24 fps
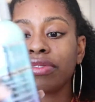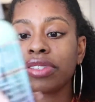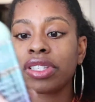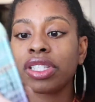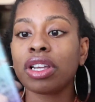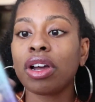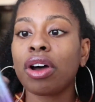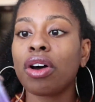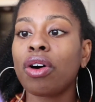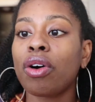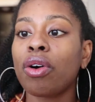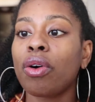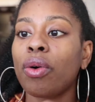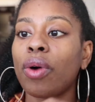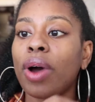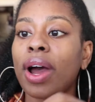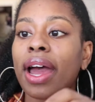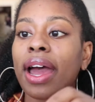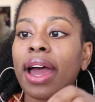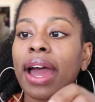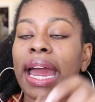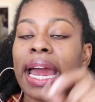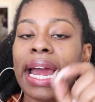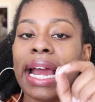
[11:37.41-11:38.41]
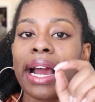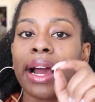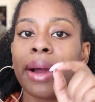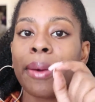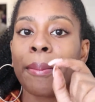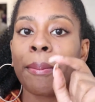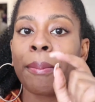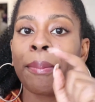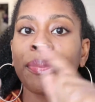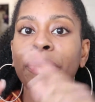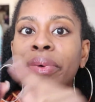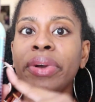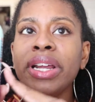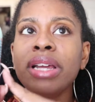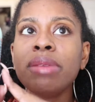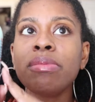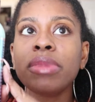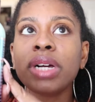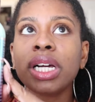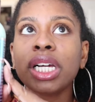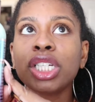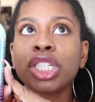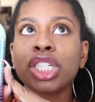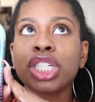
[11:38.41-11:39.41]
So pretty
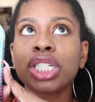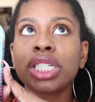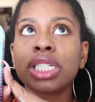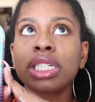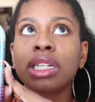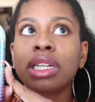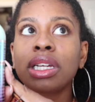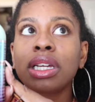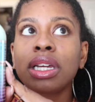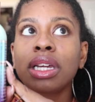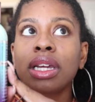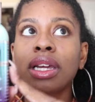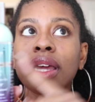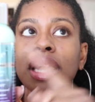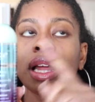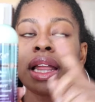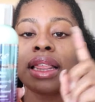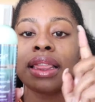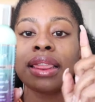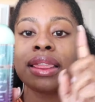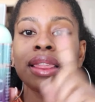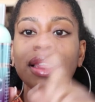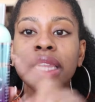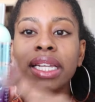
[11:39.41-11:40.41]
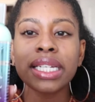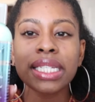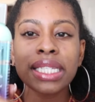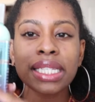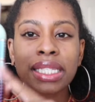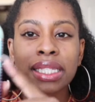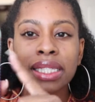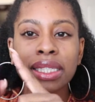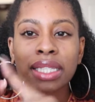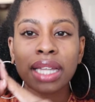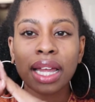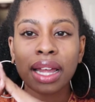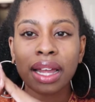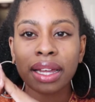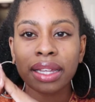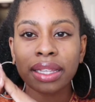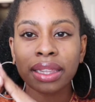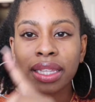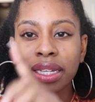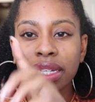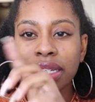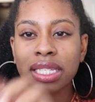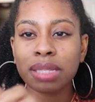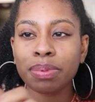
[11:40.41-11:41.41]
much this
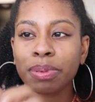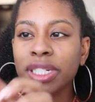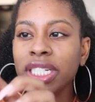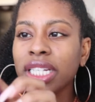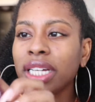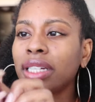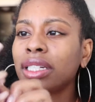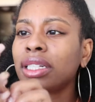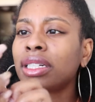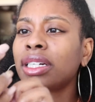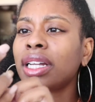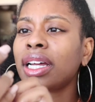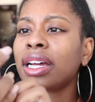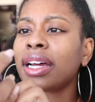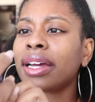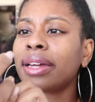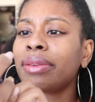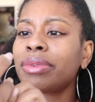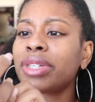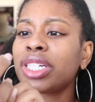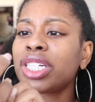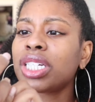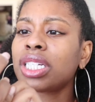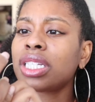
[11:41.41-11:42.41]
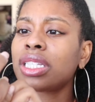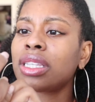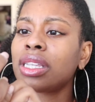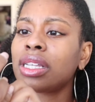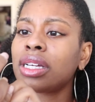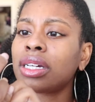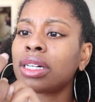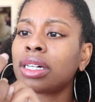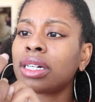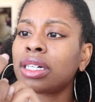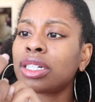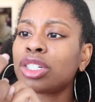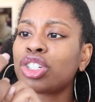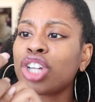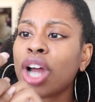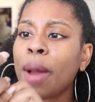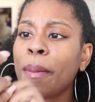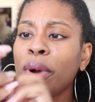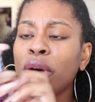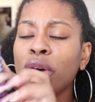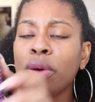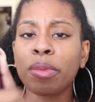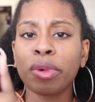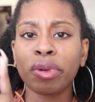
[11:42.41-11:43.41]
particular line, which is the
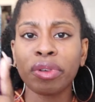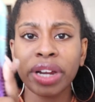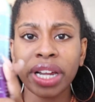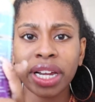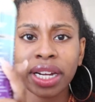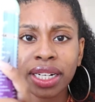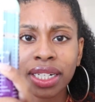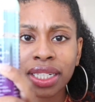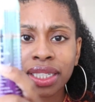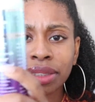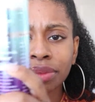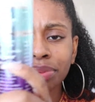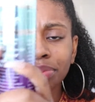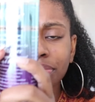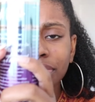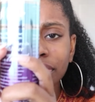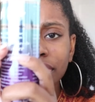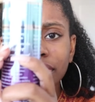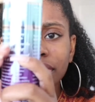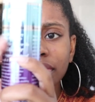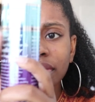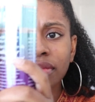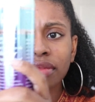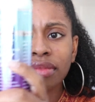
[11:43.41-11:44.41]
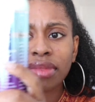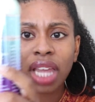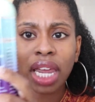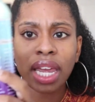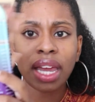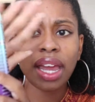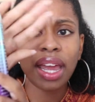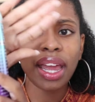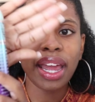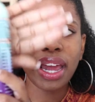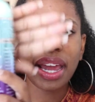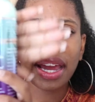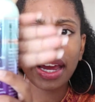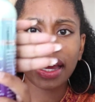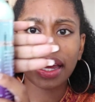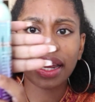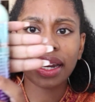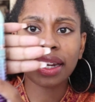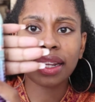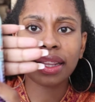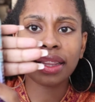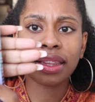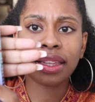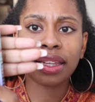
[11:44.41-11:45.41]
Tropical Moringa
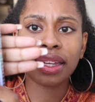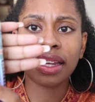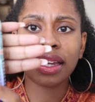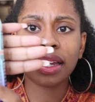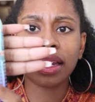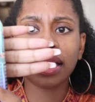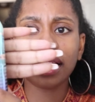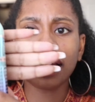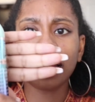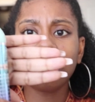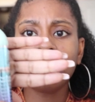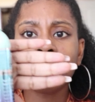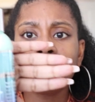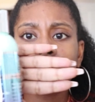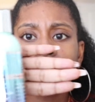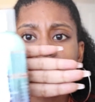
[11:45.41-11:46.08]
and the